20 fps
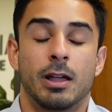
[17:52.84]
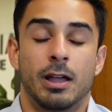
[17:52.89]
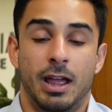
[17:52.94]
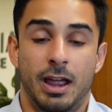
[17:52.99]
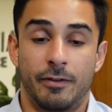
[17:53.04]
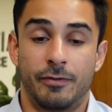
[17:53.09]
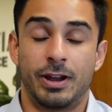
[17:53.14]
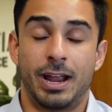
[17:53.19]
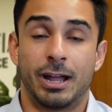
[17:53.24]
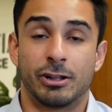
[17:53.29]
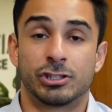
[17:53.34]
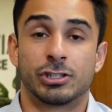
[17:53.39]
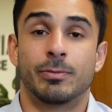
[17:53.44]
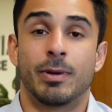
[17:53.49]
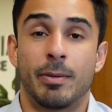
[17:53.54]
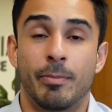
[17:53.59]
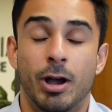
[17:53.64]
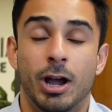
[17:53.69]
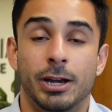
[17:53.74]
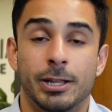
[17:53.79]

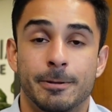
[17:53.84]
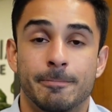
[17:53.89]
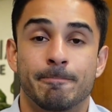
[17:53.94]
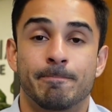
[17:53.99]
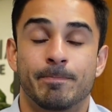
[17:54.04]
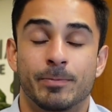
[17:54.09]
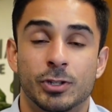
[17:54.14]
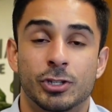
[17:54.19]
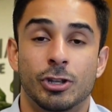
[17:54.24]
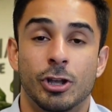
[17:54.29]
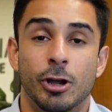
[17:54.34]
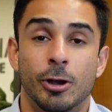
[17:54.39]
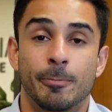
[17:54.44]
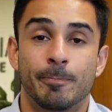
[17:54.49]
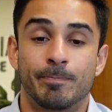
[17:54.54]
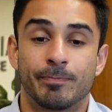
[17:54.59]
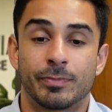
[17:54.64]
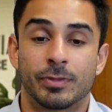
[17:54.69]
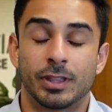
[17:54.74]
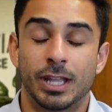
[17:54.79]
my body.
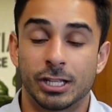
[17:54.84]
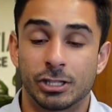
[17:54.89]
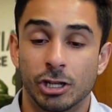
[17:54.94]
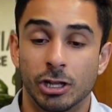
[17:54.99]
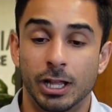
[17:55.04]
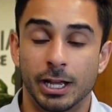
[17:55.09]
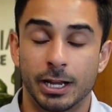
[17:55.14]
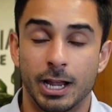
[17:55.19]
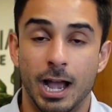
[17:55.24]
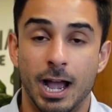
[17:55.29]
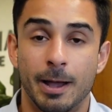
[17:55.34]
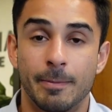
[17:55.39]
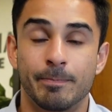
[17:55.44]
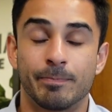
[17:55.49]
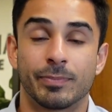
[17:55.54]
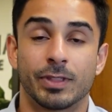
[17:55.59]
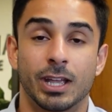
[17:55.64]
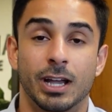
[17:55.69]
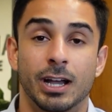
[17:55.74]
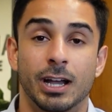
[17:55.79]
So that's all I
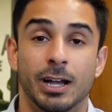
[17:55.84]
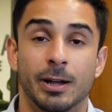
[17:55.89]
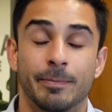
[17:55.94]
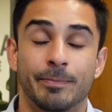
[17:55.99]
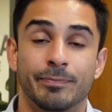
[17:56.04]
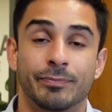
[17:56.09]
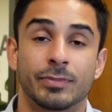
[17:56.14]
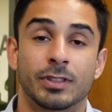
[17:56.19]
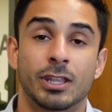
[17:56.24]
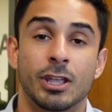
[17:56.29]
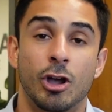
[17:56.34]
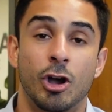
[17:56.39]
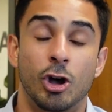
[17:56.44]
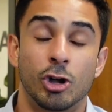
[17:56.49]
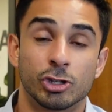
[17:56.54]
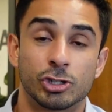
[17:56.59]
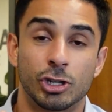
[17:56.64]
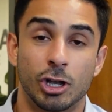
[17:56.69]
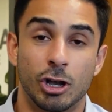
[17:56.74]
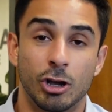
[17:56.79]
got.
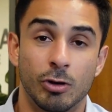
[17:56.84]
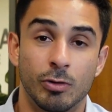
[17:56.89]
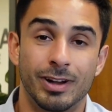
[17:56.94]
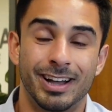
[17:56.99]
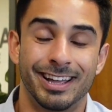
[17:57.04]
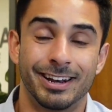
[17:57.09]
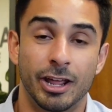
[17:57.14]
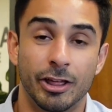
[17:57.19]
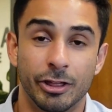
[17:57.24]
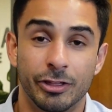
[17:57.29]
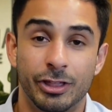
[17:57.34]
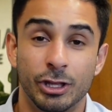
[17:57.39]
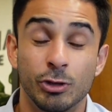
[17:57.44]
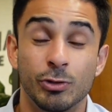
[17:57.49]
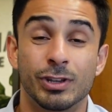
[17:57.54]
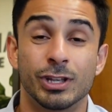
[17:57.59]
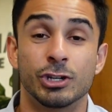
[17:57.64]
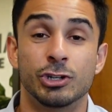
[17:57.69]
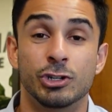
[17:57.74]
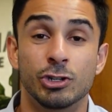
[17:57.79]
Also, another thing you
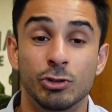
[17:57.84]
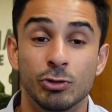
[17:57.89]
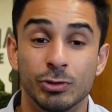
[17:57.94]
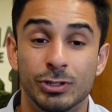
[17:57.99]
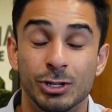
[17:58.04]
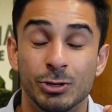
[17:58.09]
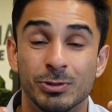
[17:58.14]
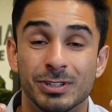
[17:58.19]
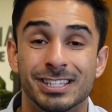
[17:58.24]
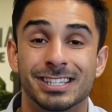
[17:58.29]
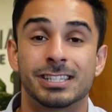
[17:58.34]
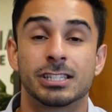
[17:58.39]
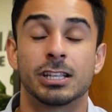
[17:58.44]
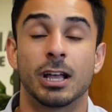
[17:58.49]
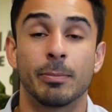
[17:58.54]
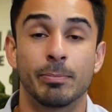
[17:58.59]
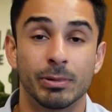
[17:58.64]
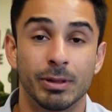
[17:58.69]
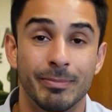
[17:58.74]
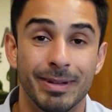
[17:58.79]
can do to
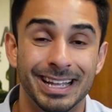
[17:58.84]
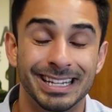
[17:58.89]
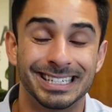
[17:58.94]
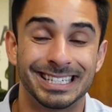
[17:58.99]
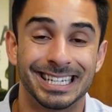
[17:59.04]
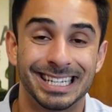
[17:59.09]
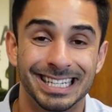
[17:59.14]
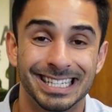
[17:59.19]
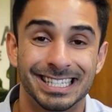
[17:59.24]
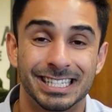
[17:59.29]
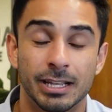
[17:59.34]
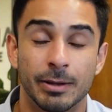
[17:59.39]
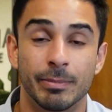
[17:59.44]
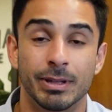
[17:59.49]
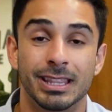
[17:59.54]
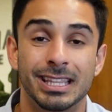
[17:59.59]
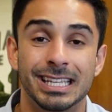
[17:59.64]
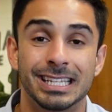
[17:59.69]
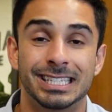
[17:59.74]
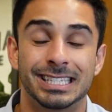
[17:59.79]
supplement some
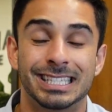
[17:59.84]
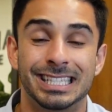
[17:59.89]
of these